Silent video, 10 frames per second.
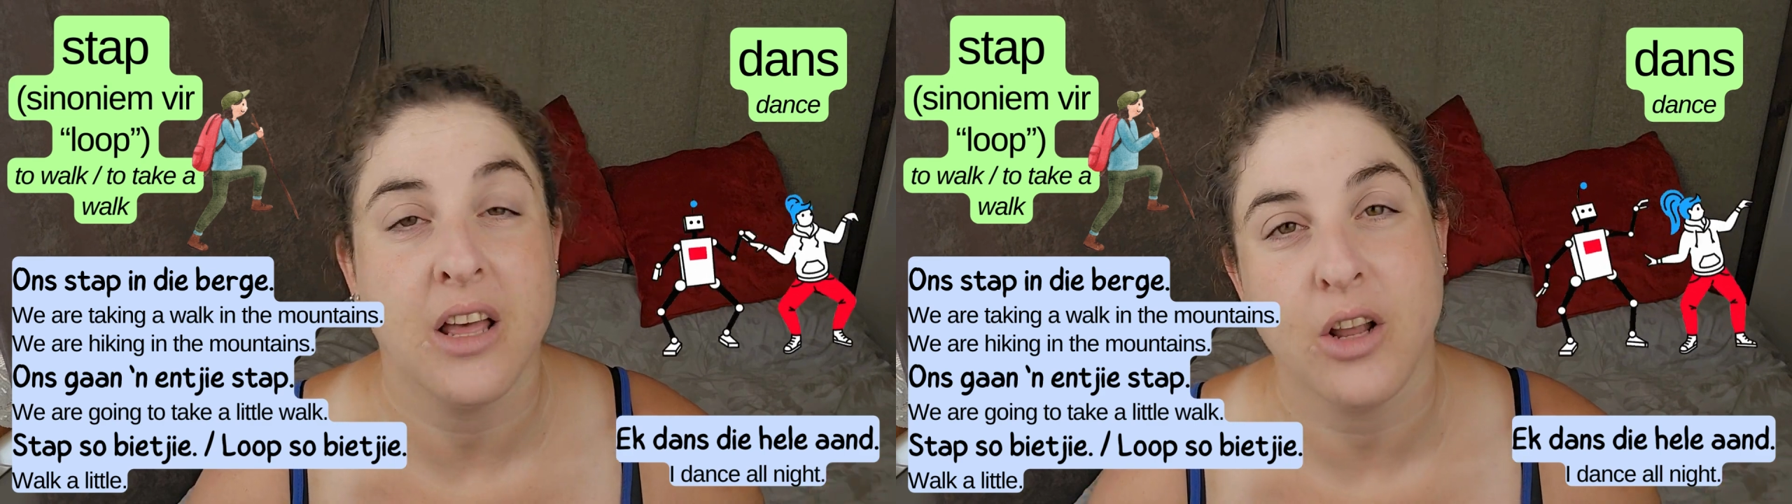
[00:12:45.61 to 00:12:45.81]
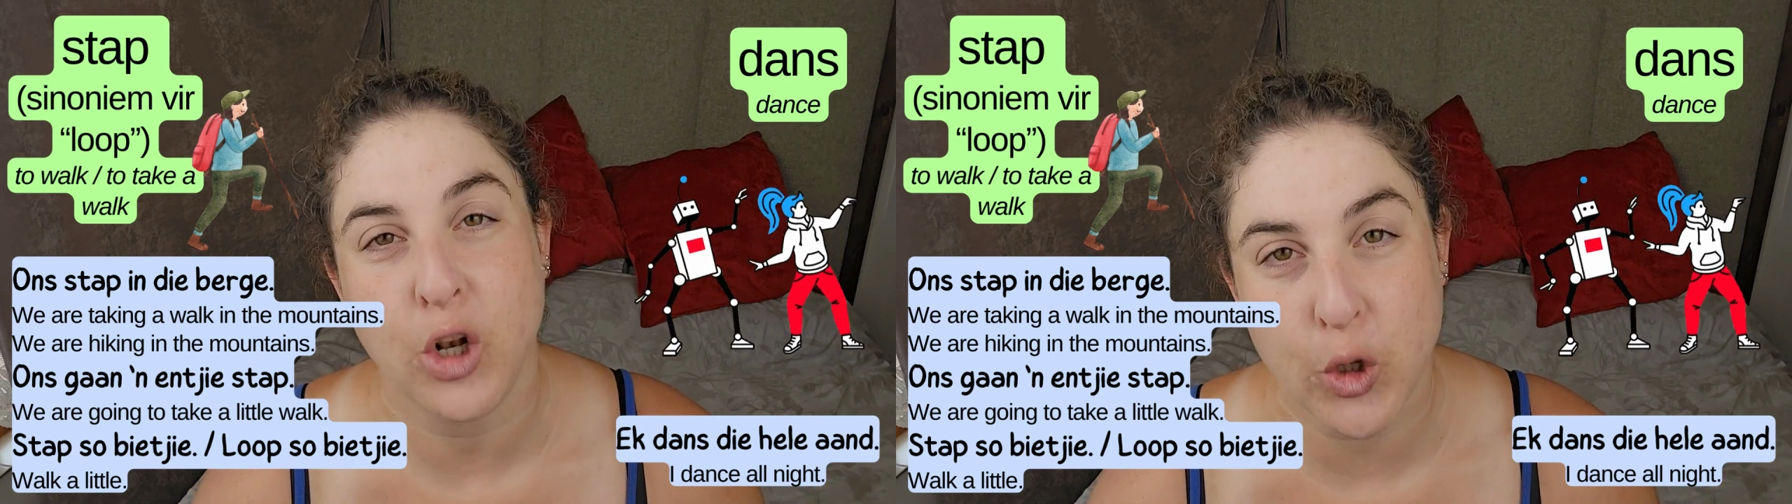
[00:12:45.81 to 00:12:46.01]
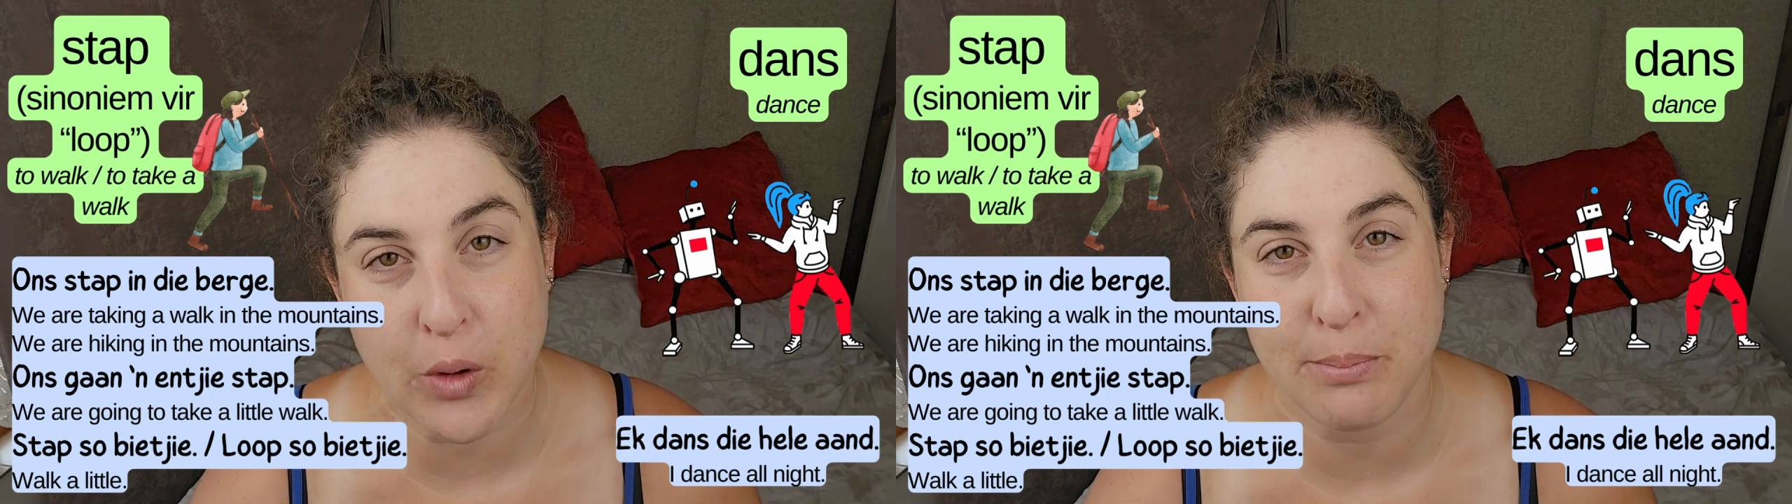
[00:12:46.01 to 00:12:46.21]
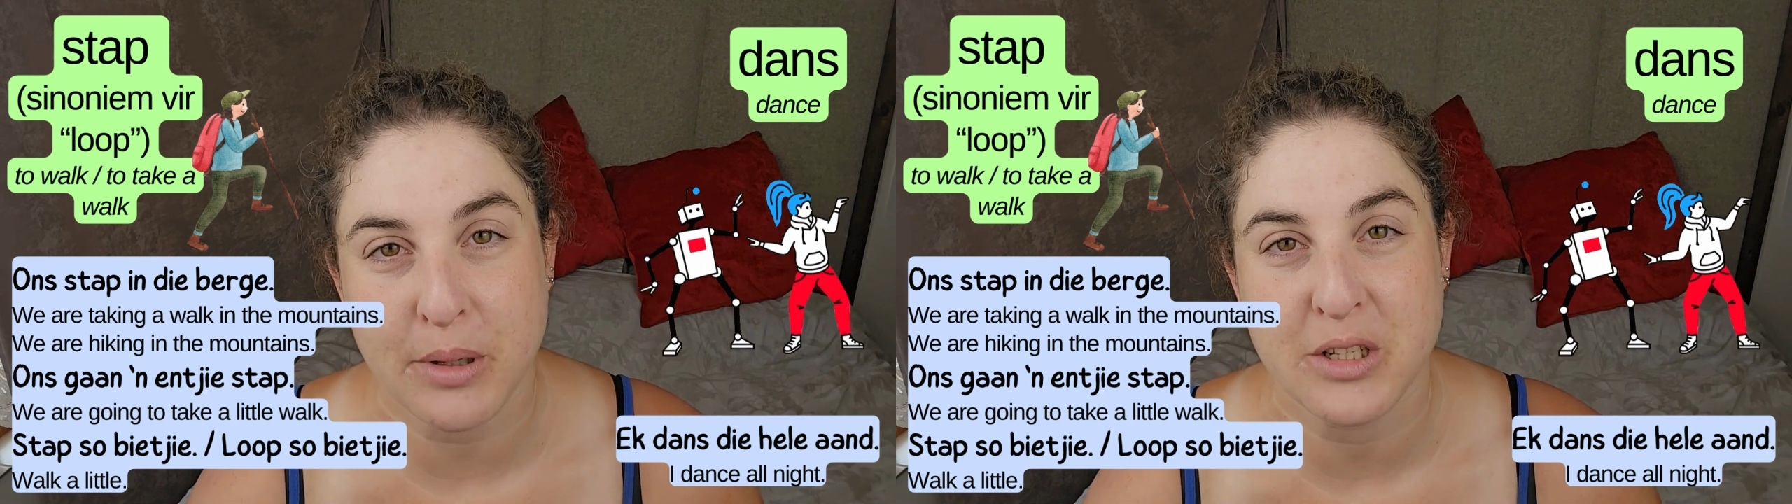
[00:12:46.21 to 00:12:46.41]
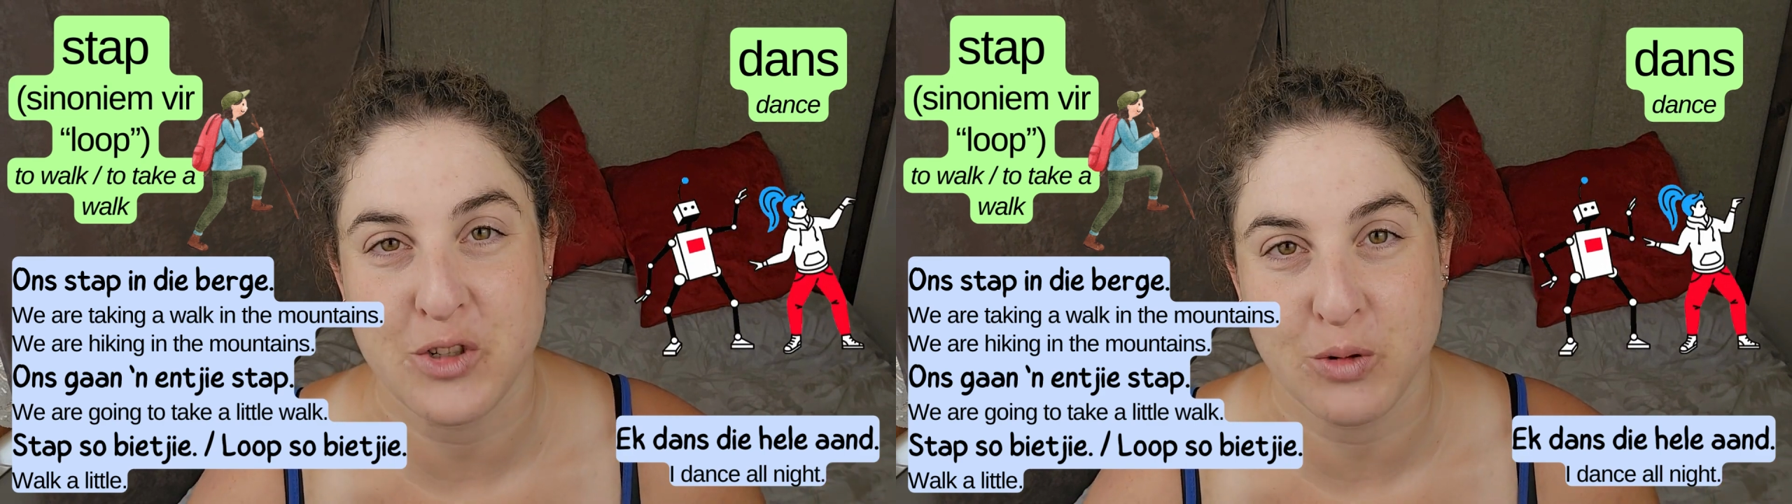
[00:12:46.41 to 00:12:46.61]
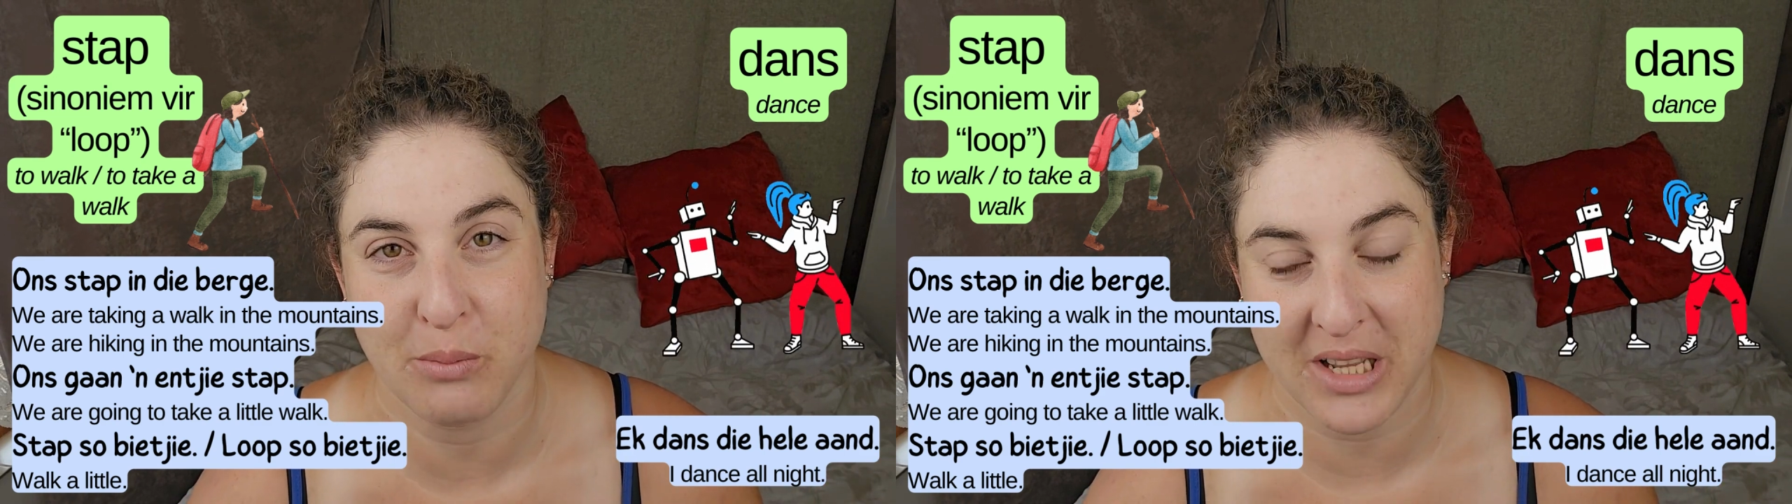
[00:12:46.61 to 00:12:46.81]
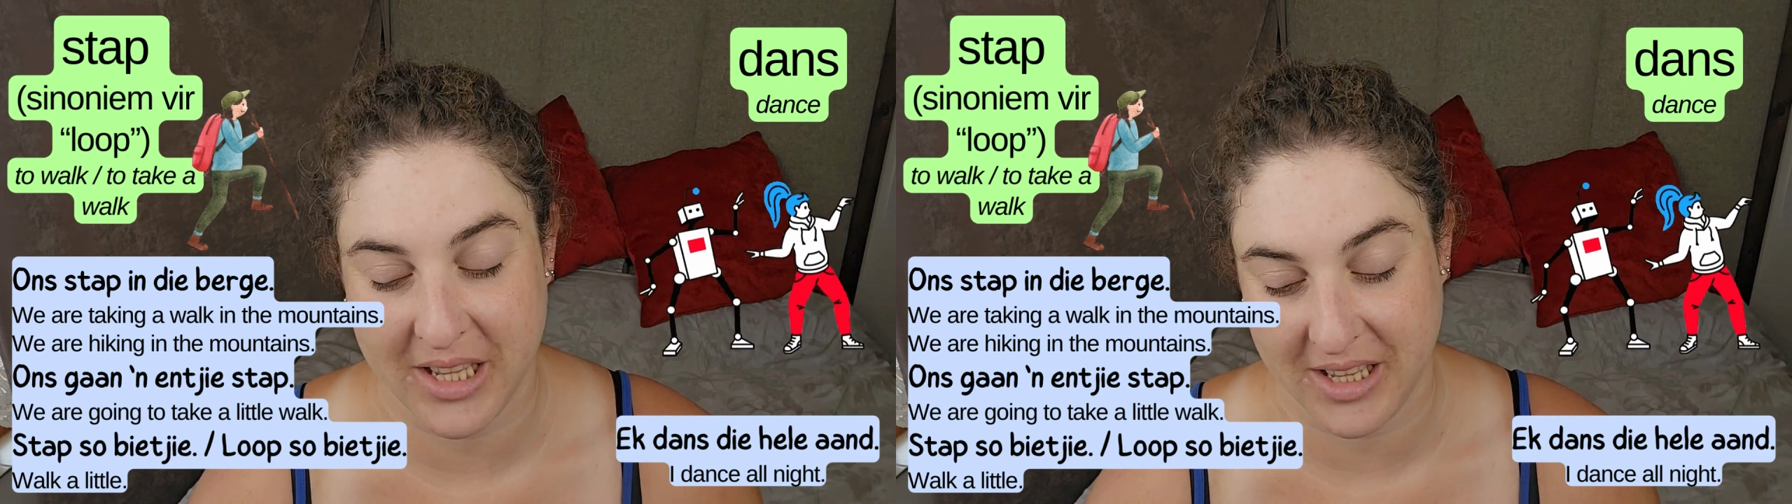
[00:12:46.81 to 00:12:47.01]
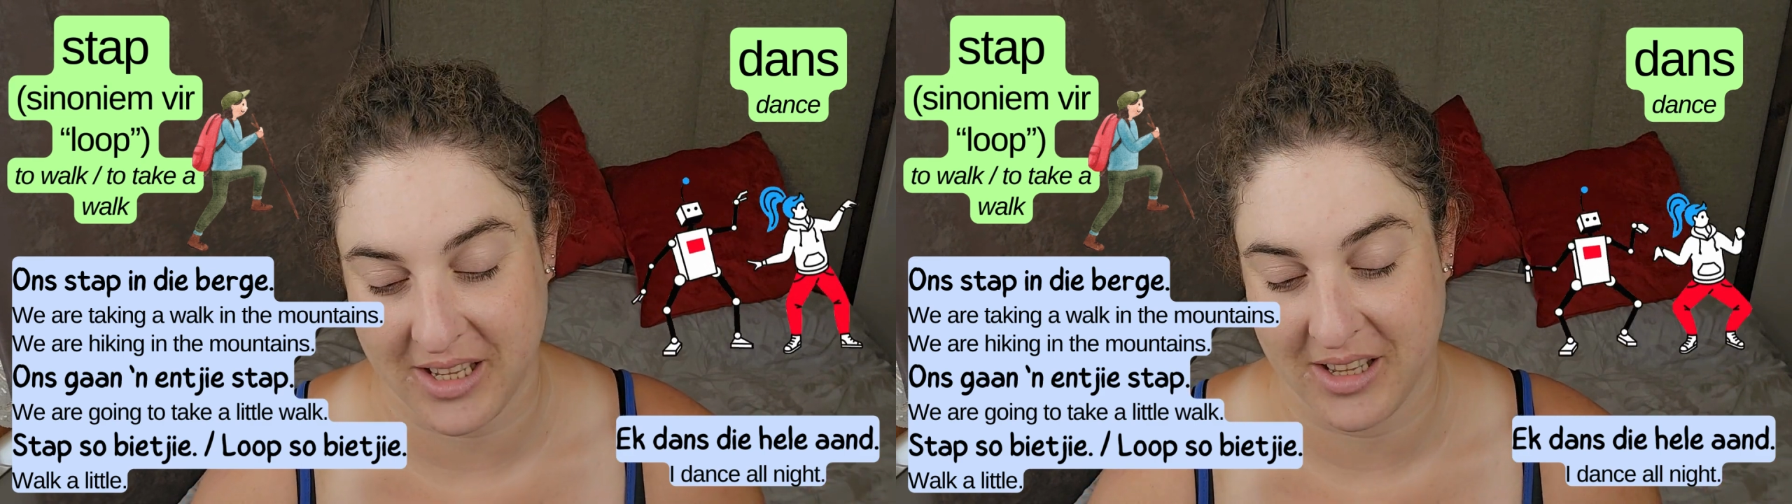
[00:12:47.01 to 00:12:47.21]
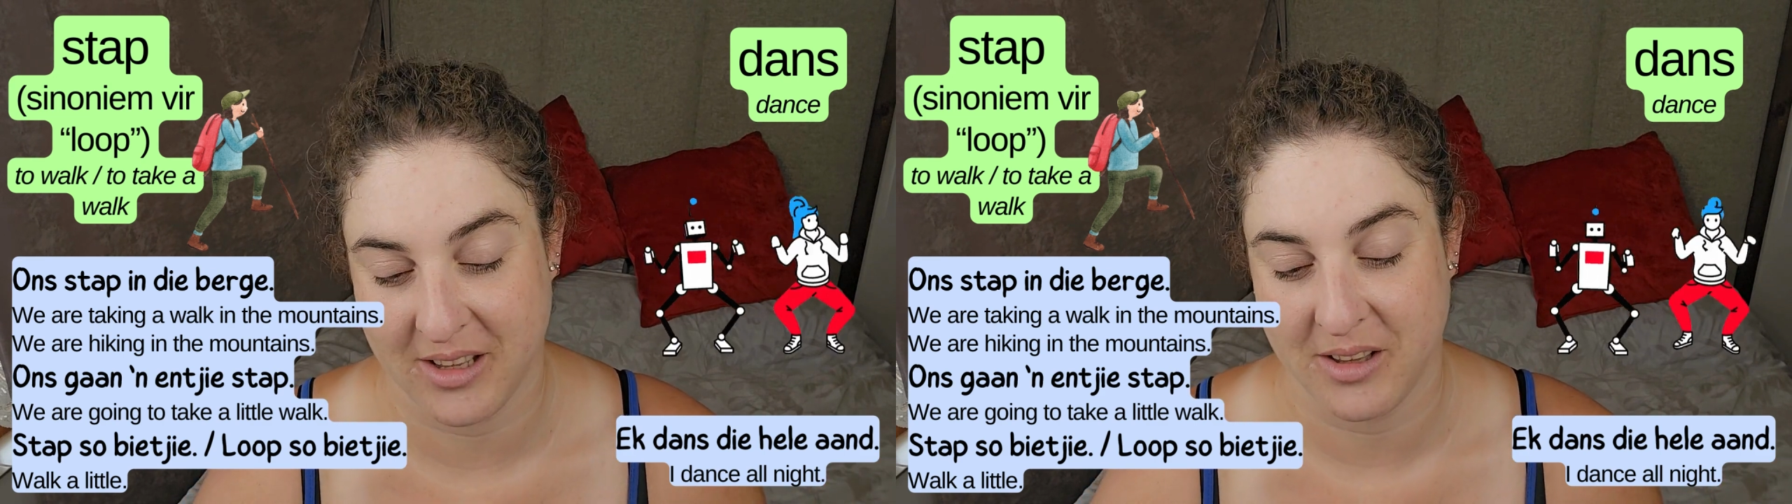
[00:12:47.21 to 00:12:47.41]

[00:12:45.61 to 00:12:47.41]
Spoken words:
loop so 'n bietjie,